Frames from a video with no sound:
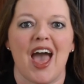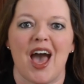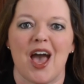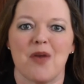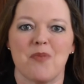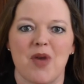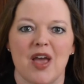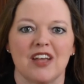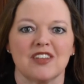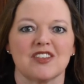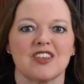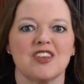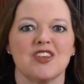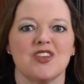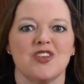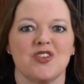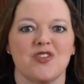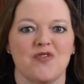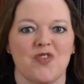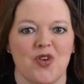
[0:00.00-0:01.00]
I'm asking
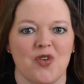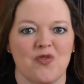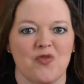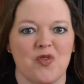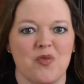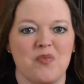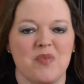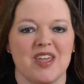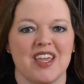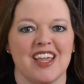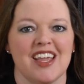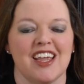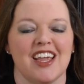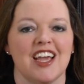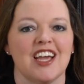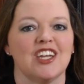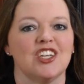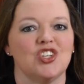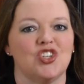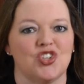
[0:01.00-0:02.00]
you to vote for me,
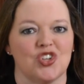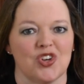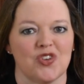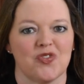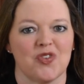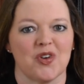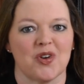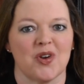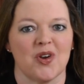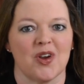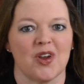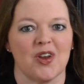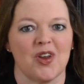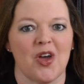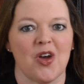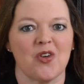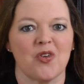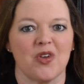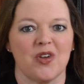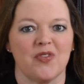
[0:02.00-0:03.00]
Jennifer
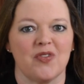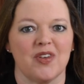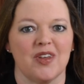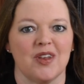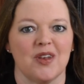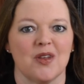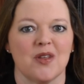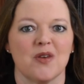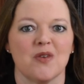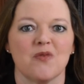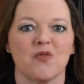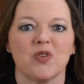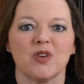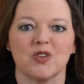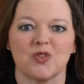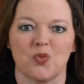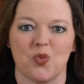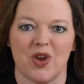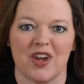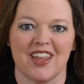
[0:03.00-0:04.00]
Kuyrkendall Griffin, for
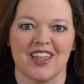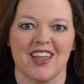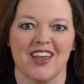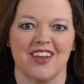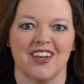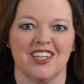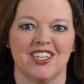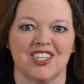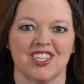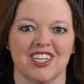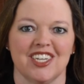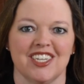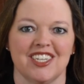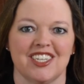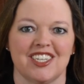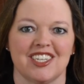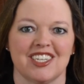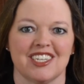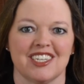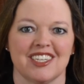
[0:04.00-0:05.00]
Suwannee County
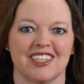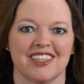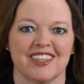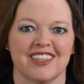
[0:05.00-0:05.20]
Judge.